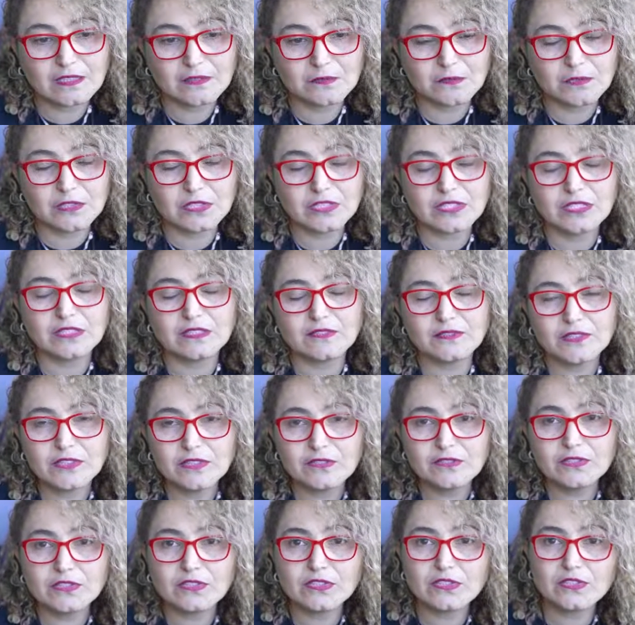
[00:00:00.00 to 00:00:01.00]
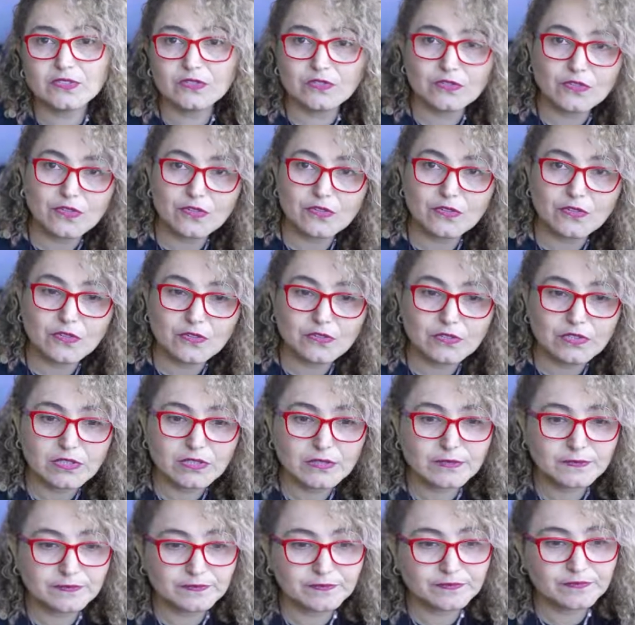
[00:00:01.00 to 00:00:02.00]
Which is fever, sore throat.
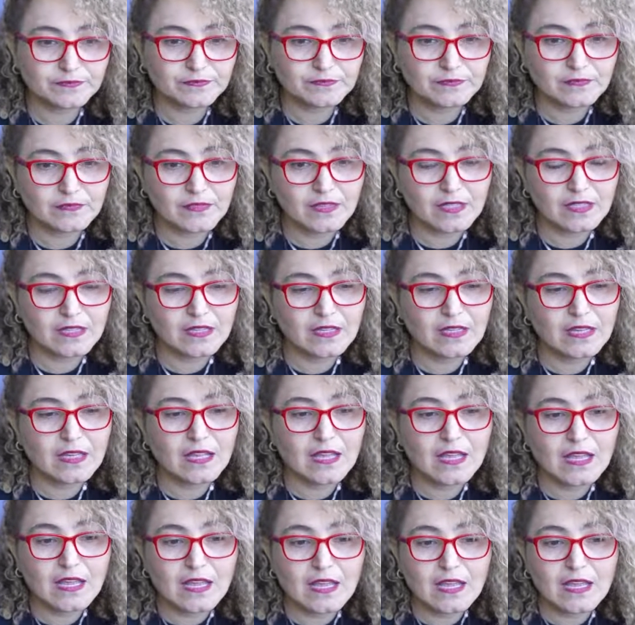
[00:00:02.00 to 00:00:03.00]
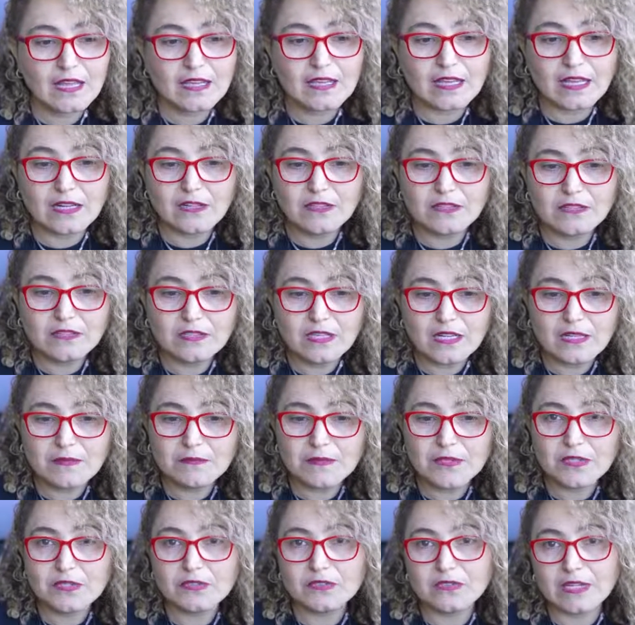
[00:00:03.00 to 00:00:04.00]
Can you tell
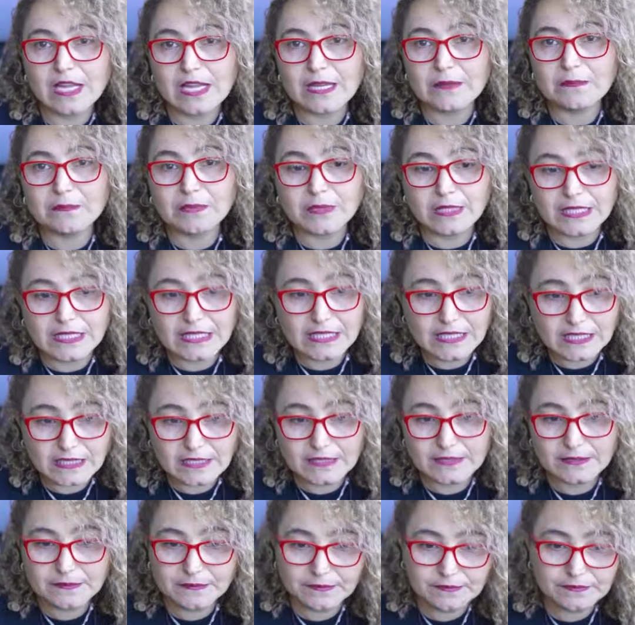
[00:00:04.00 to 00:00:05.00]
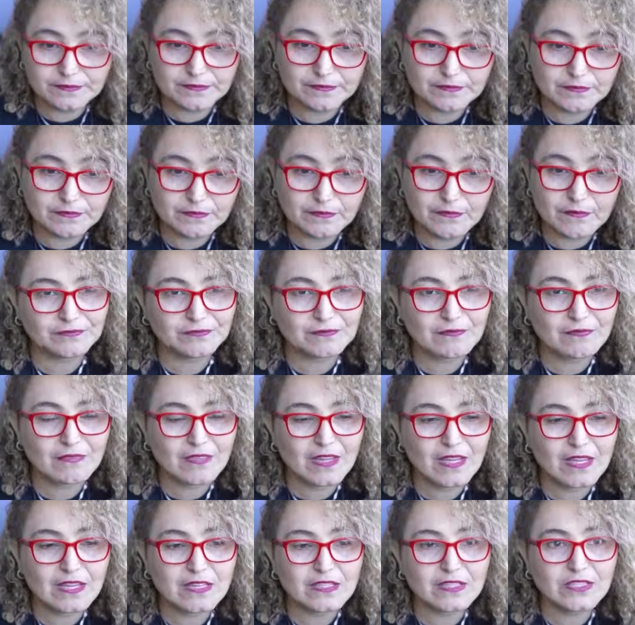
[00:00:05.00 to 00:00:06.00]
me your name, please?
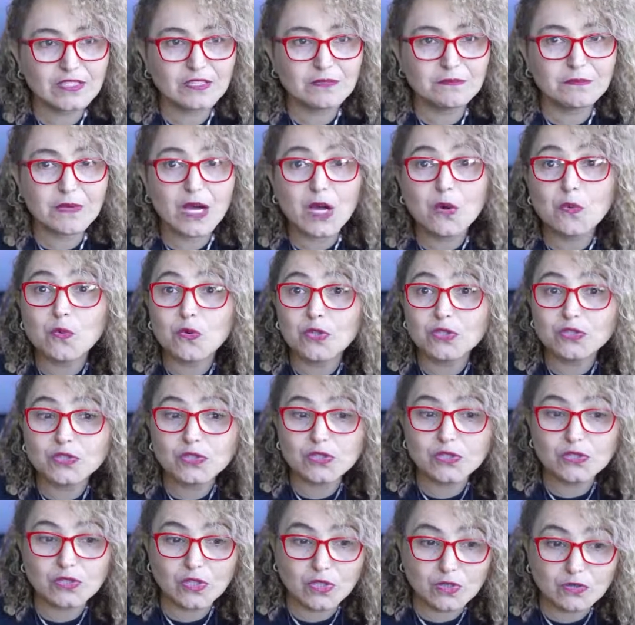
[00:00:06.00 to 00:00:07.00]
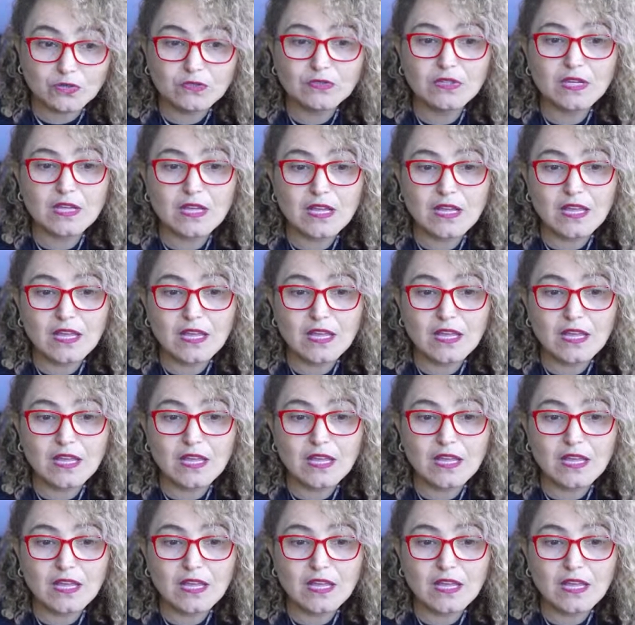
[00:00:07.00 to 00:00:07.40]
She might want to know